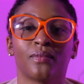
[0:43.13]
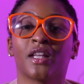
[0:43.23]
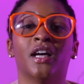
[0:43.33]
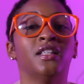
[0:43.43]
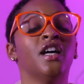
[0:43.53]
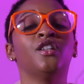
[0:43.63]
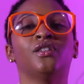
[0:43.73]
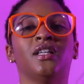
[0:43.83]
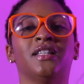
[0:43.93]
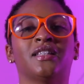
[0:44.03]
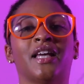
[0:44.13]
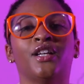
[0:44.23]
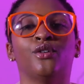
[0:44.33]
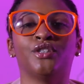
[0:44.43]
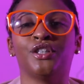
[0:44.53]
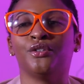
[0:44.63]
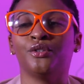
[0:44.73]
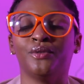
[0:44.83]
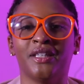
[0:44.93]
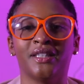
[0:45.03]
Another thing that they don't tell
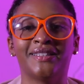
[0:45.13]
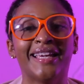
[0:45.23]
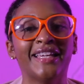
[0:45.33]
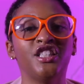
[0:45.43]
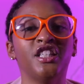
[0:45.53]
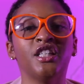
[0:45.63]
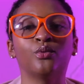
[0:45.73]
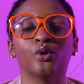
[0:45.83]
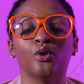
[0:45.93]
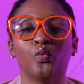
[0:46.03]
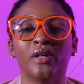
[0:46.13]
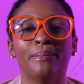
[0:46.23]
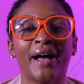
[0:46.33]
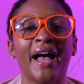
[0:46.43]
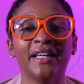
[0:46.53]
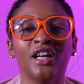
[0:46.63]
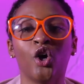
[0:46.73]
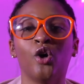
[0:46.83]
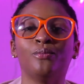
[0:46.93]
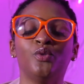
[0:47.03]
you is, in general, when buying a
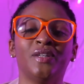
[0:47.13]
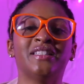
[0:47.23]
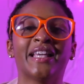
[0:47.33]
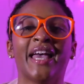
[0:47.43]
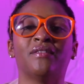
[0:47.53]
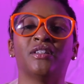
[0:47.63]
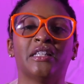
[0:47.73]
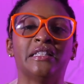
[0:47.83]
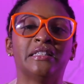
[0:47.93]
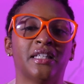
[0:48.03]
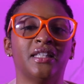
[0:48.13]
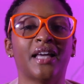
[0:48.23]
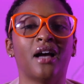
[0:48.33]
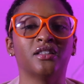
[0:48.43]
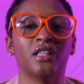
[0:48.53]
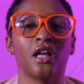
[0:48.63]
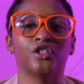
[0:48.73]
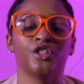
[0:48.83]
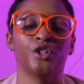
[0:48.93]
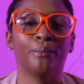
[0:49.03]
home, you need to have at least $10,000
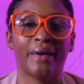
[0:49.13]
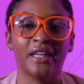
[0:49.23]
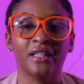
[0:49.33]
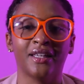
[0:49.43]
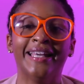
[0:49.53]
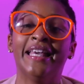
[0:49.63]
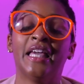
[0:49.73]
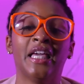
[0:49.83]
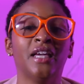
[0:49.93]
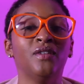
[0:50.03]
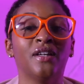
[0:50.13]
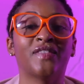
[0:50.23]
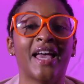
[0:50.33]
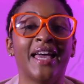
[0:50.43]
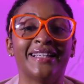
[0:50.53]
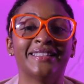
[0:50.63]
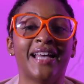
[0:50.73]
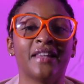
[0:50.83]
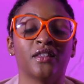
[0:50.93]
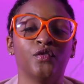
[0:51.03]
in your bank. Even if that is
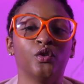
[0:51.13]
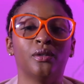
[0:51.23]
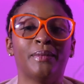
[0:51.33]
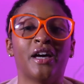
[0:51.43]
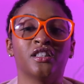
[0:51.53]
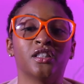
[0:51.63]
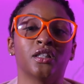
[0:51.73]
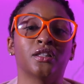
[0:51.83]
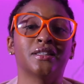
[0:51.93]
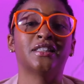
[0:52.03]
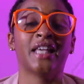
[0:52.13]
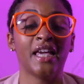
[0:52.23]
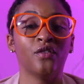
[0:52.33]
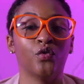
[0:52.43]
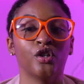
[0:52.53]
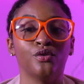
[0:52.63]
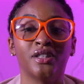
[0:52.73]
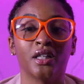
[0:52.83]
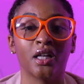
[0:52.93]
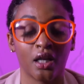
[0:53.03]
not the full amount it's going to take for you
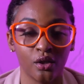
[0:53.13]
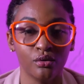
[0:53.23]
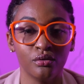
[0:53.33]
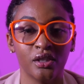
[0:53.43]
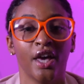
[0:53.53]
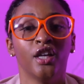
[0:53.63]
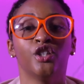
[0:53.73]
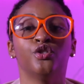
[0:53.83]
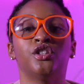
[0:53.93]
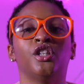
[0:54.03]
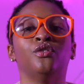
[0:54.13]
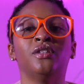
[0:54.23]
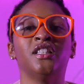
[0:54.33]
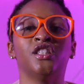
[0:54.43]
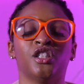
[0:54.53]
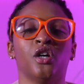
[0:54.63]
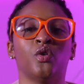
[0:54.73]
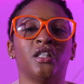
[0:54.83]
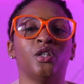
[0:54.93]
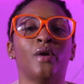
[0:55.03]
to close, you still need to show
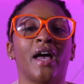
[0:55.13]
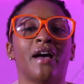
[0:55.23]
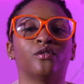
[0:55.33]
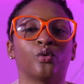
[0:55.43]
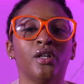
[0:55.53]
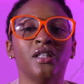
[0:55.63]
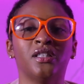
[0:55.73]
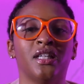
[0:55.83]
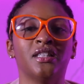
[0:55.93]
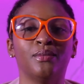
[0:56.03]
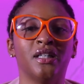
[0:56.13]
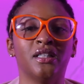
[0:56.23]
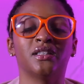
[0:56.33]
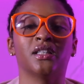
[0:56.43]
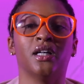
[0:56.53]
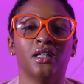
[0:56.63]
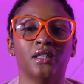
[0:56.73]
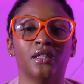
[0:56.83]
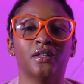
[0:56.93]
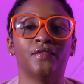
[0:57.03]
that you have 3 to 6 months
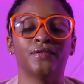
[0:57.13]
of,